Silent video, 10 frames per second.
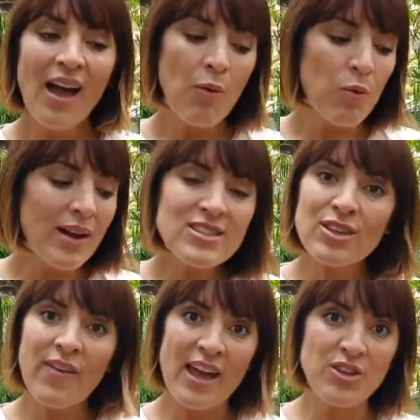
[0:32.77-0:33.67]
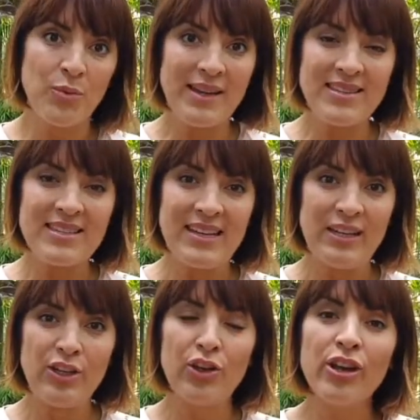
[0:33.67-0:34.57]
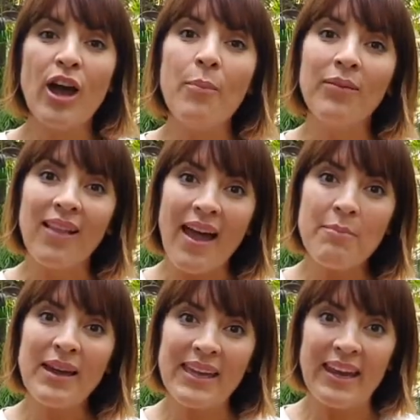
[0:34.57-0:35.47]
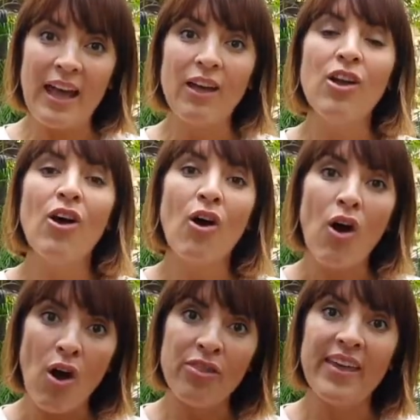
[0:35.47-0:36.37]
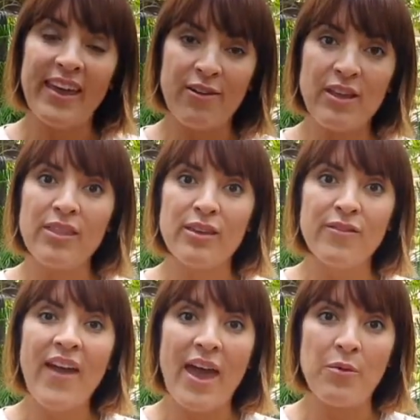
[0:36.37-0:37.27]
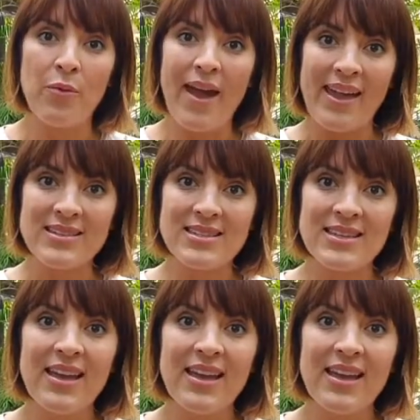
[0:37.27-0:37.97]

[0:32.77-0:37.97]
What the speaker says: Once you've had your waxing done, you're going to apply Makeda on the area that you've had waxed.